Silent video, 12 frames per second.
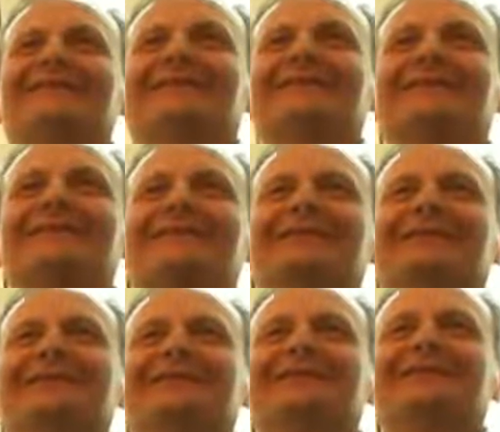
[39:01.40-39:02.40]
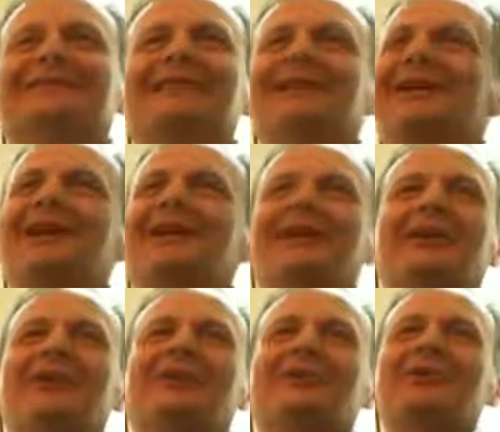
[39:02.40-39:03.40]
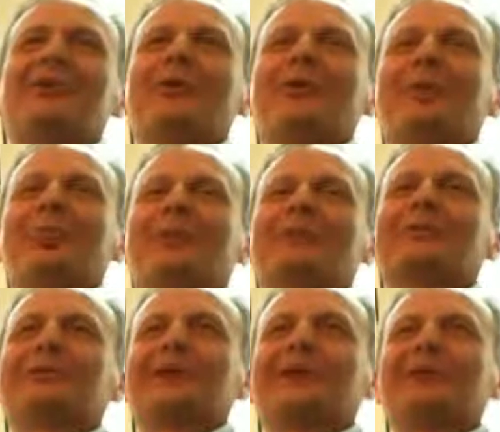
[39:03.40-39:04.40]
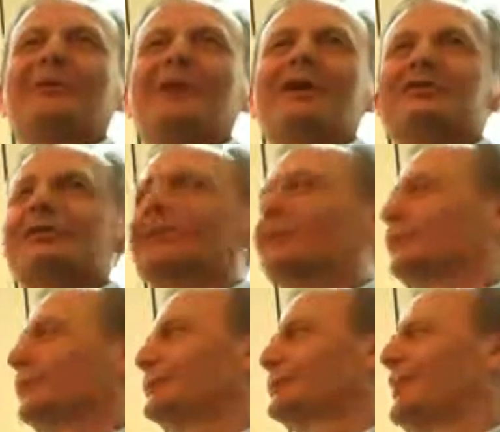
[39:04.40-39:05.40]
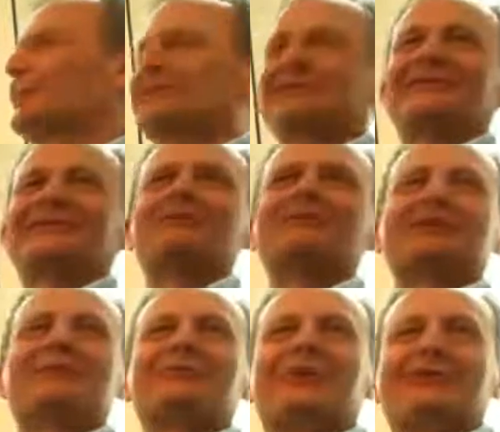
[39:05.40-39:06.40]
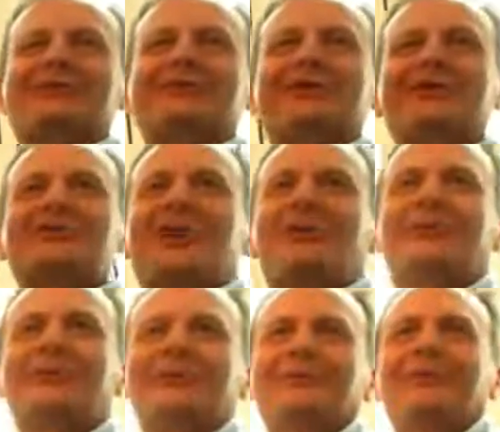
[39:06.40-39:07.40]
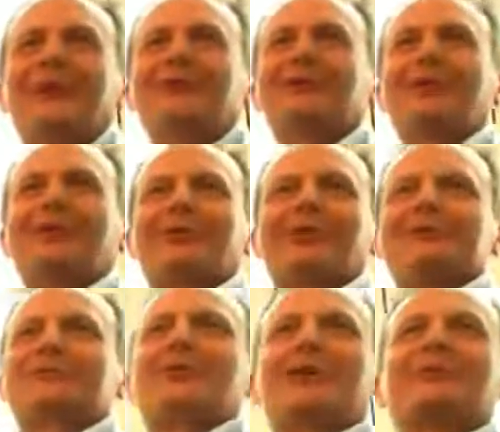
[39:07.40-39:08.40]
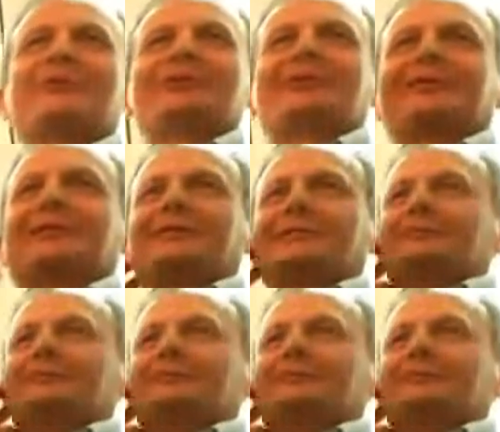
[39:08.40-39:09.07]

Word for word: do they some I really don't know, but I can imagine that it must use some search algorithm, maybe not this one, but uh,